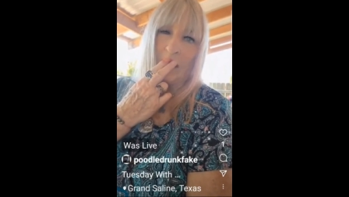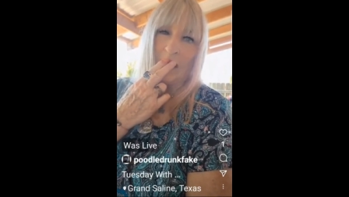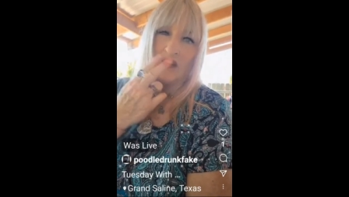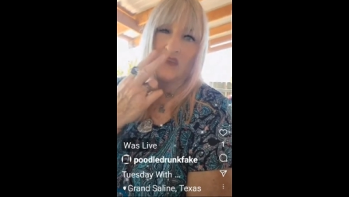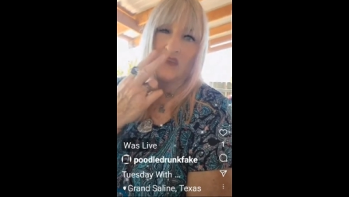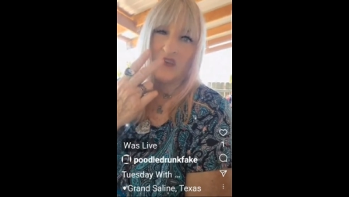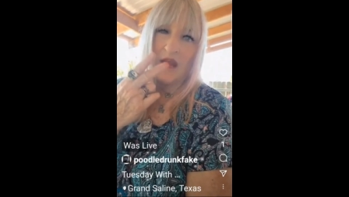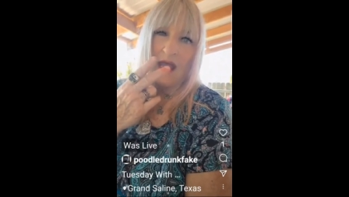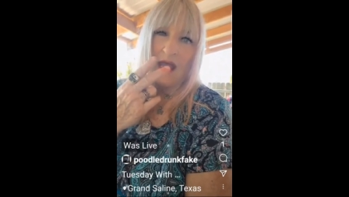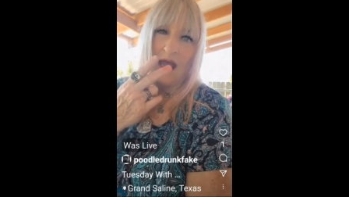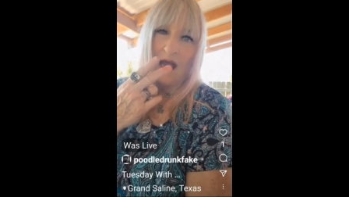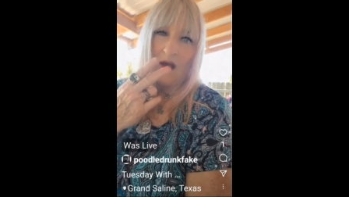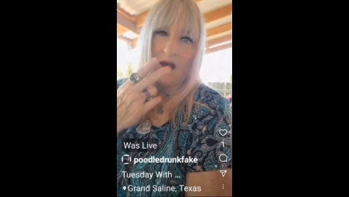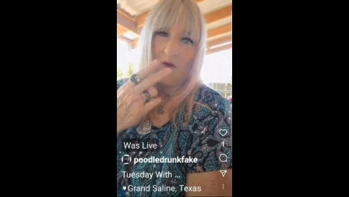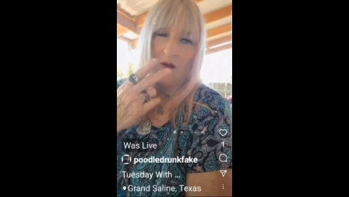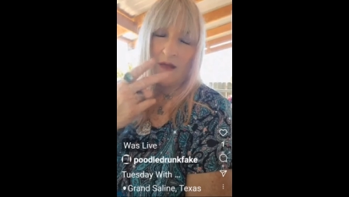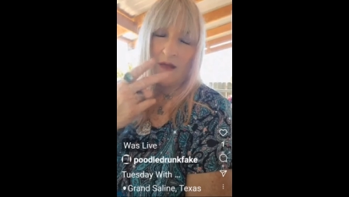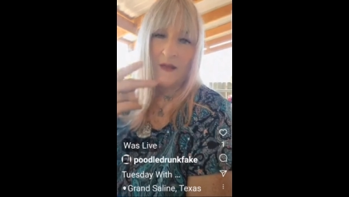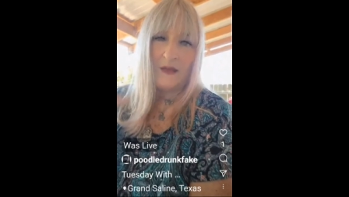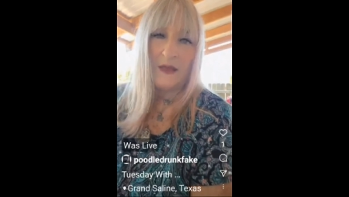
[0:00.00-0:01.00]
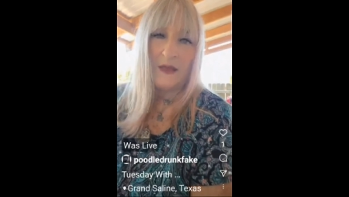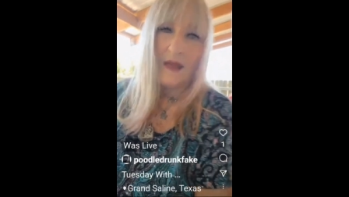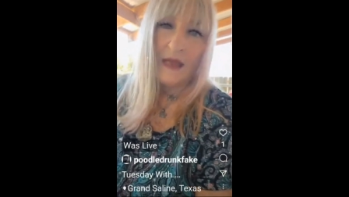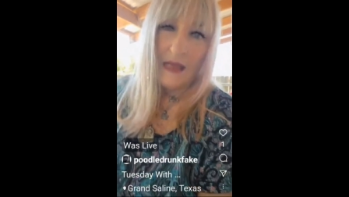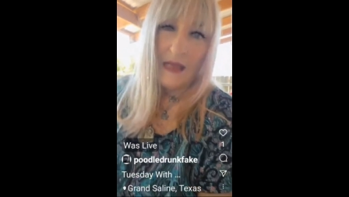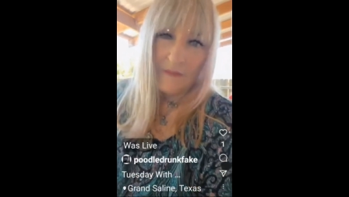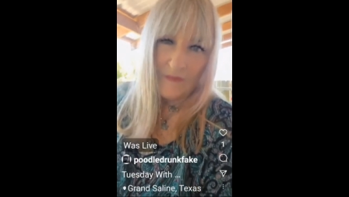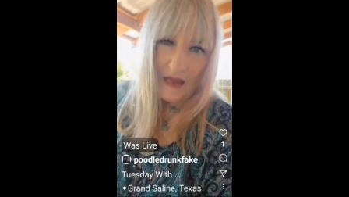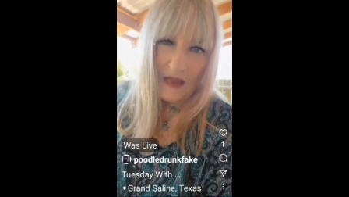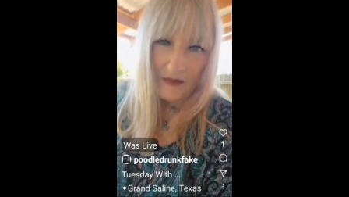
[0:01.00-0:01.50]
And ciao.
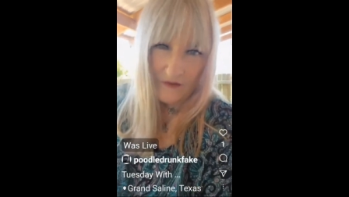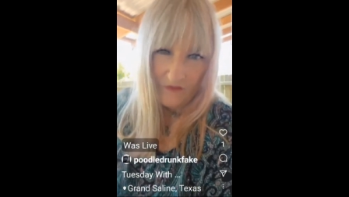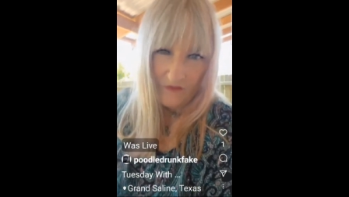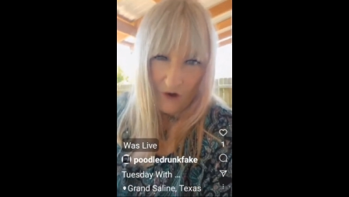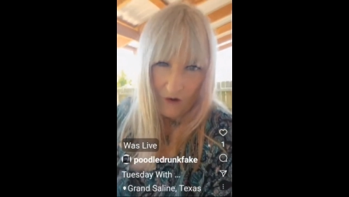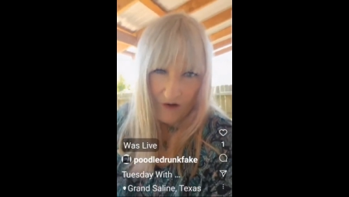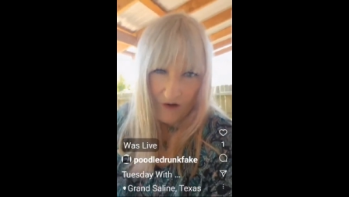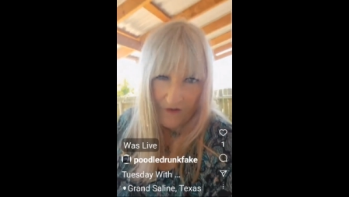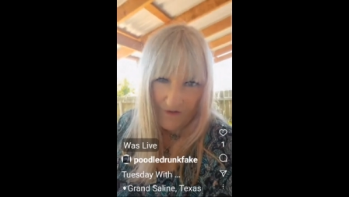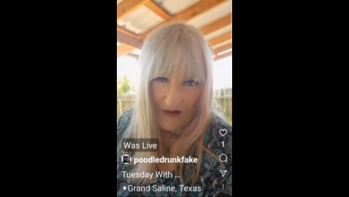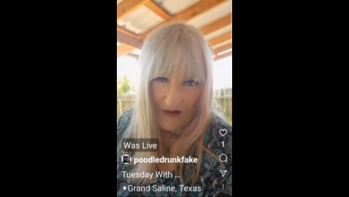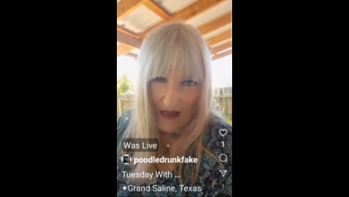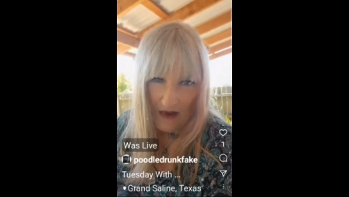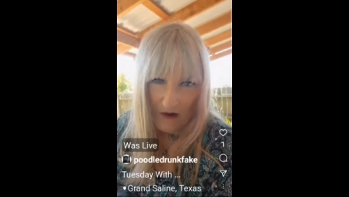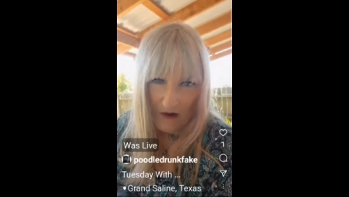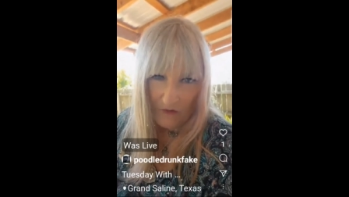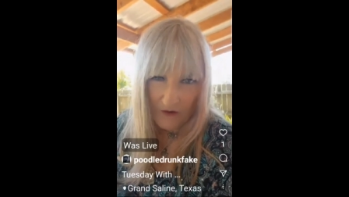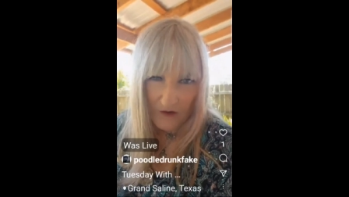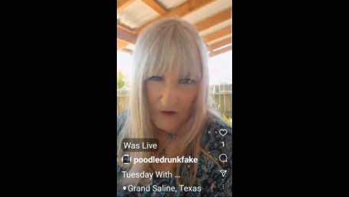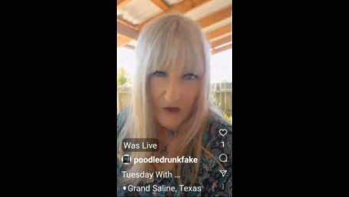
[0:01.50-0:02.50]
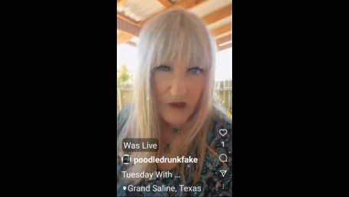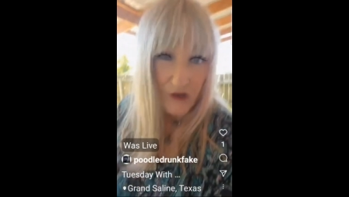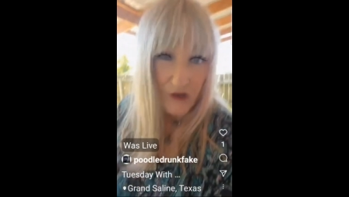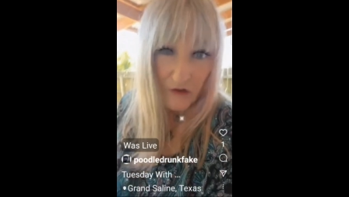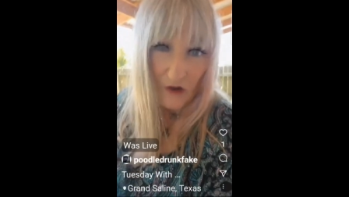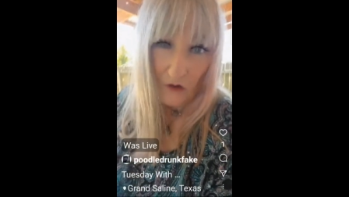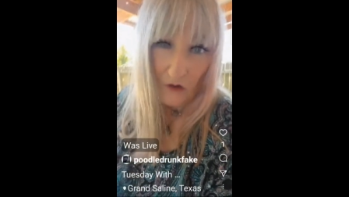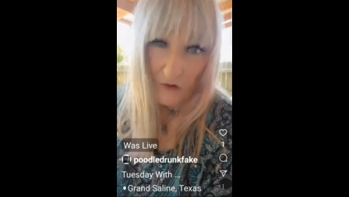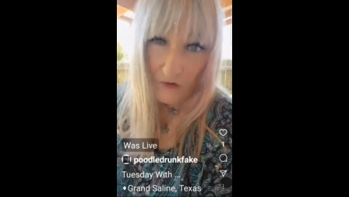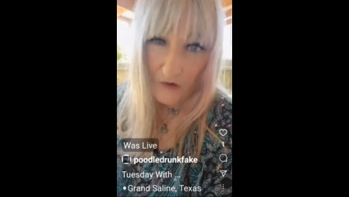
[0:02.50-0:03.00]
And my devoted followers, you
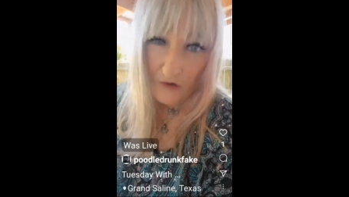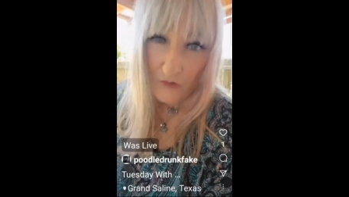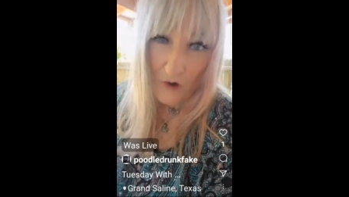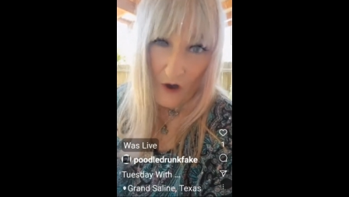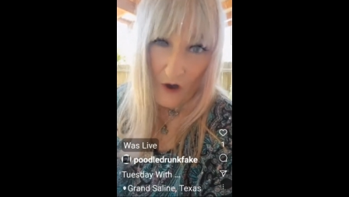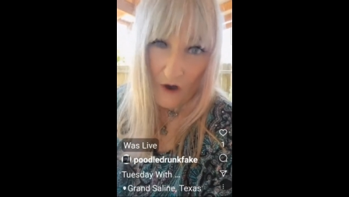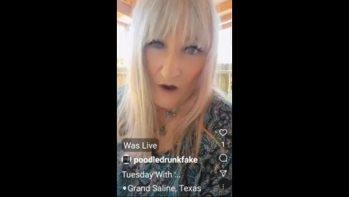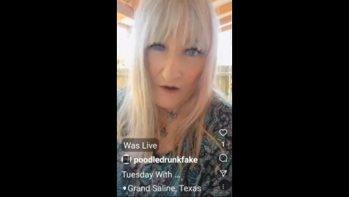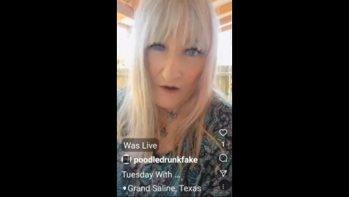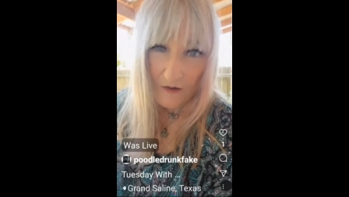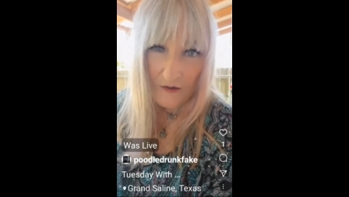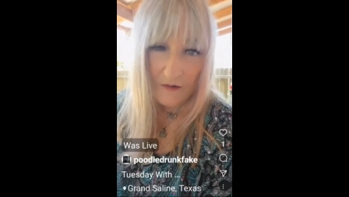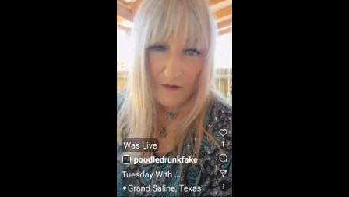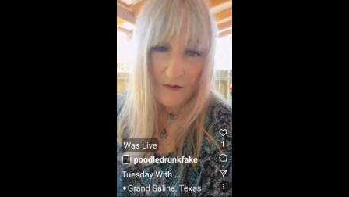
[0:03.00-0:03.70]
know who you are.